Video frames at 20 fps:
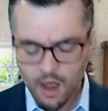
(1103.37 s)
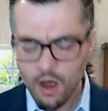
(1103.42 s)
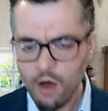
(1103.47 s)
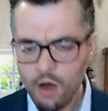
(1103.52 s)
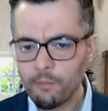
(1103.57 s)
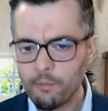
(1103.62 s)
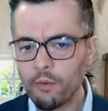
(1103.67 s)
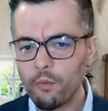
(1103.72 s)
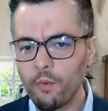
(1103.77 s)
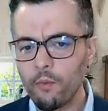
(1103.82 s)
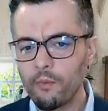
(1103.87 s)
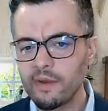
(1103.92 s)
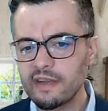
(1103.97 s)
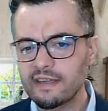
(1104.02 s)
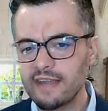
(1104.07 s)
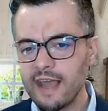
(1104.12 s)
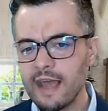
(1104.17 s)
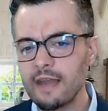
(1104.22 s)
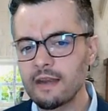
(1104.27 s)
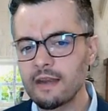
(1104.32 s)
But what we
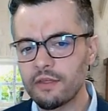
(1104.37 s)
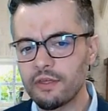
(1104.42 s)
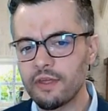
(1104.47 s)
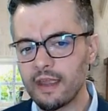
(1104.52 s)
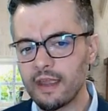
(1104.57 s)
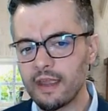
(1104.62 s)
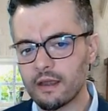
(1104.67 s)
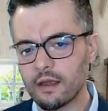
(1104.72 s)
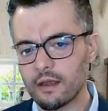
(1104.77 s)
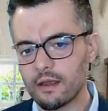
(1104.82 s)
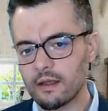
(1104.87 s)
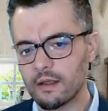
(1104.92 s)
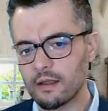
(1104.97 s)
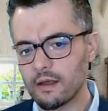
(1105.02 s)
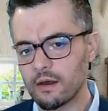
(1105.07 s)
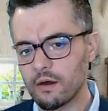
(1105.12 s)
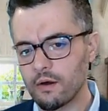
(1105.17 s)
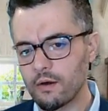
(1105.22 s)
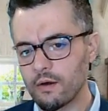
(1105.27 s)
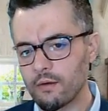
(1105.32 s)
tend to think
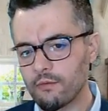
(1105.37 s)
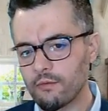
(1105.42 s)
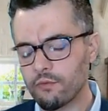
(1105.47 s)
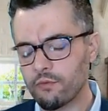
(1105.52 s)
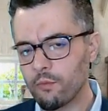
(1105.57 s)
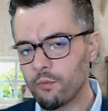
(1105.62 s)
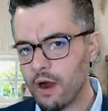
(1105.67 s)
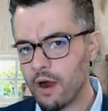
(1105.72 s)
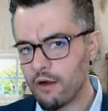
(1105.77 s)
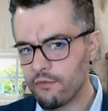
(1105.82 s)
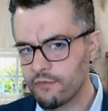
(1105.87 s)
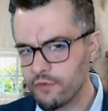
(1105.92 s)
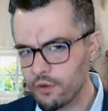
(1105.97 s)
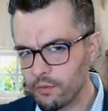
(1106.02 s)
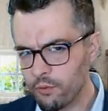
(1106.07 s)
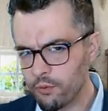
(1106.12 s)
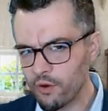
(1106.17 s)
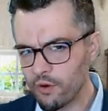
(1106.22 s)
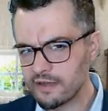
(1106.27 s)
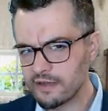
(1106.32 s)
from our
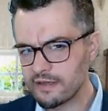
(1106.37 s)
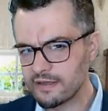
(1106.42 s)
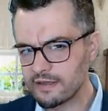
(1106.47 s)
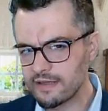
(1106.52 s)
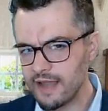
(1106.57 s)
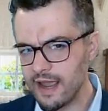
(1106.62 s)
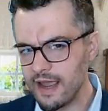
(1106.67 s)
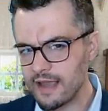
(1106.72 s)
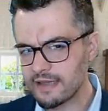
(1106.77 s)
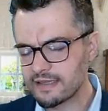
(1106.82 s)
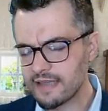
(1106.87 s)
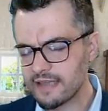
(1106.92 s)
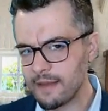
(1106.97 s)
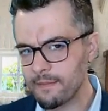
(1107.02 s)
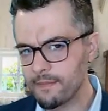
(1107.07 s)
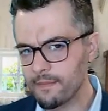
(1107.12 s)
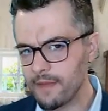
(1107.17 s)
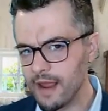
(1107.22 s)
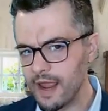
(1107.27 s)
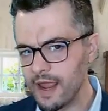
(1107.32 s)
viewpoint today is that
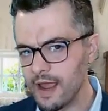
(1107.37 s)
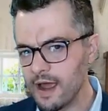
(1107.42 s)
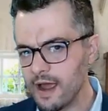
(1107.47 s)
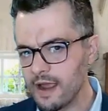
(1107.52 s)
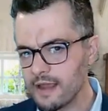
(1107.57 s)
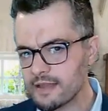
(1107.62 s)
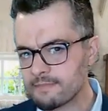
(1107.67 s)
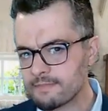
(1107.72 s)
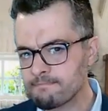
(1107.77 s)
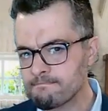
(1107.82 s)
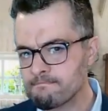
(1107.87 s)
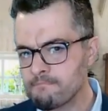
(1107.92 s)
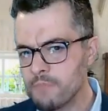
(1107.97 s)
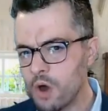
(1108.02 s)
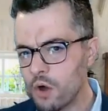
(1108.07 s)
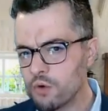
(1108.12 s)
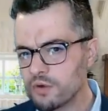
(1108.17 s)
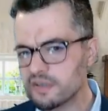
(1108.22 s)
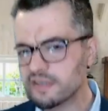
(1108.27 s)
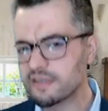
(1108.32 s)
AI is
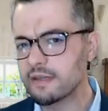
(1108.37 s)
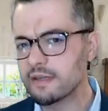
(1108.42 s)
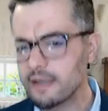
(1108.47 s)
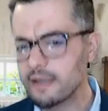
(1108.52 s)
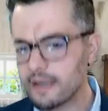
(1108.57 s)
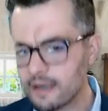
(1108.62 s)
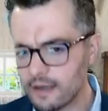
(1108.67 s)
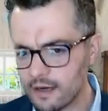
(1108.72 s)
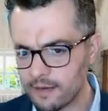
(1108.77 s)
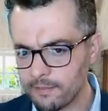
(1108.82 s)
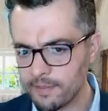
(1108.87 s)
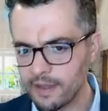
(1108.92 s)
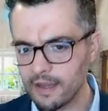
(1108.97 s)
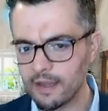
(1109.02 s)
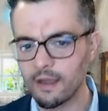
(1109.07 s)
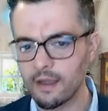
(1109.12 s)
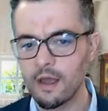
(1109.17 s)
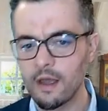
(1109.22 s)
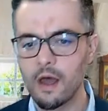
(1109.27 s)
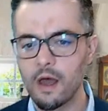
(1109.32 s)
mostly going to
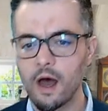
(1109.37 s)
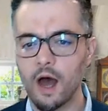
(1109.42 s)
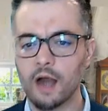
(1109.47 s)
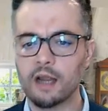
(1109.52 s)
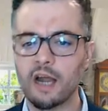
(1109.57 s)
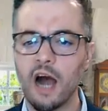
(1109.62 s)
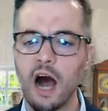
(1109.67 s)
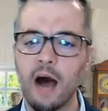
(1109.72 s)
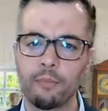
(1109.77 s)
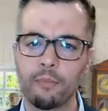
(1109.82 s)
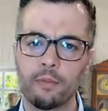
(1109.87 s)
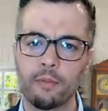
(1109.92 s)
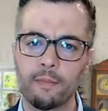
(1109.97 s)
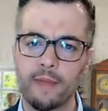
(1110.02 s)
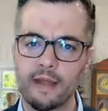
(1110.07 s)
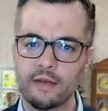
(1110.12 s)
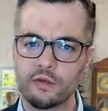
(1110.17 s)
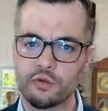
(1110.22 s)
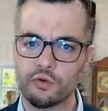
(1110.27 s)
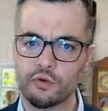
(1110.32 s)
be a
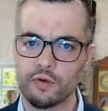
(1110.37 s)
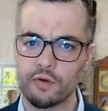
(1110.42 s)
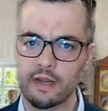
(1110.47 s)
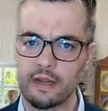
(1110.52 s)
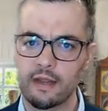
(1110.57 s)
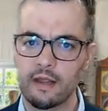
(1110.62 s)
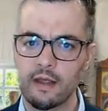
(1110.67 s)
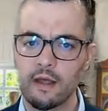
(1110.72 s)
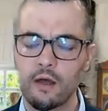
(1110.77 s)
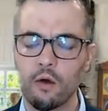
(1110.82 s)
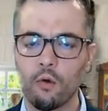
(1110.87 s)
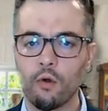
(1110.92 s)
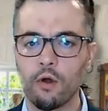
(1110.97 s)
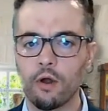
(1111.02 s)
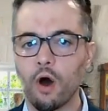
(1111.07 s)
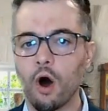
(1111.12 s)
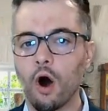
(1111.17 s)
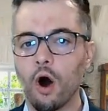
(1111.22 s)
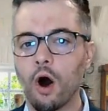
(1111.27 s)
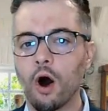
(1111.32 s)
complementary or
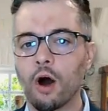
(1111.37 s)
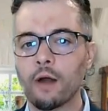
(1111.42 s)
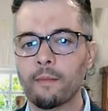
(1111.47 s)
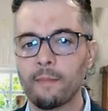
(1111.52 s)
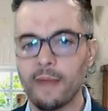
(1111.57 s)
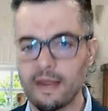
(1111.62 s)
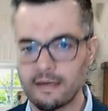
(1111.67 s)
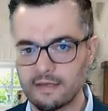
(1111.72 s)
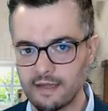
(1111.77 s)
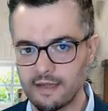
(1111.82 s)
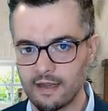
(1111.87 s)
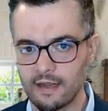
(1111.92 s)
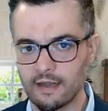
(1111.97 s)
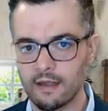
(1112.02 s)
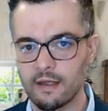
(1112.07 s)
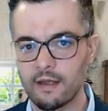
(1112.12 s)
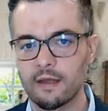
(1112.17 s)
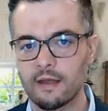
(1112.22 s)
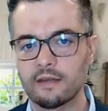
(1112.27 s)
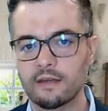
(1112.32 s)
an augmenting
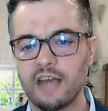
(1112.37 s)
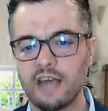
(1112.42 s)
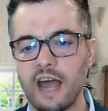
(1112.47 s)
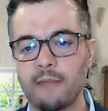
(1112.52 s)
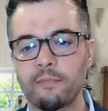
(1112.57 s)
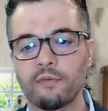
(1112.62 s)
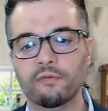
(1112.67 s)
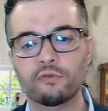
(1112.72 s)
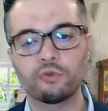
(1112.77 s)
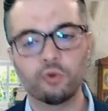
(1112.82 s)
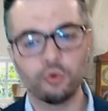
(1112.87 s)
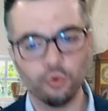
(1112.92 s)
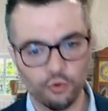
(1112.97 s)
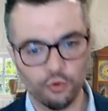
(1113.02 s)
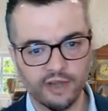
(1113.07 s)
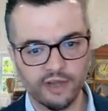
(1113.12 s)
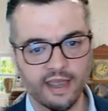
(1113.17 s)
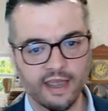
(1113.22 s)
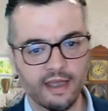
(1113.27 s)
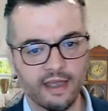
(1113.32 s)
type of
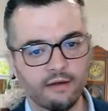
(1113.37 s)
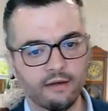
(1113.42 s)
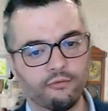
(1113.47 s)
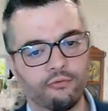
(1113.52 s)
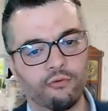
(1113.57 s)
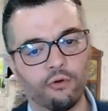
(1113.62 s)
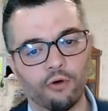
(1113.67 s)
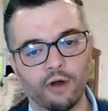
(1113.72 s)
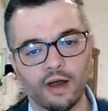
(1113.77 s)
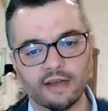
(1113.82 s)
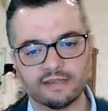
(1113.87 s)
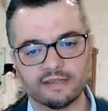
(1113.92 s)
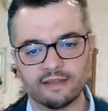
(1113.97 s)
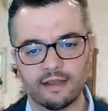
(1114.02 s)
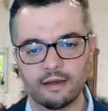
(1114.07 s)
toolkit for us